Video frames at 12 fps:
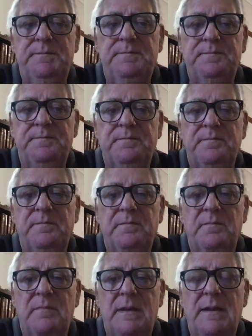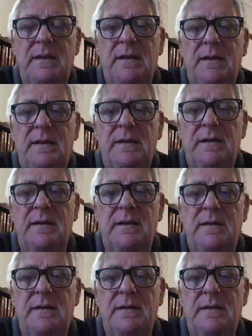No one is speaking in this clip.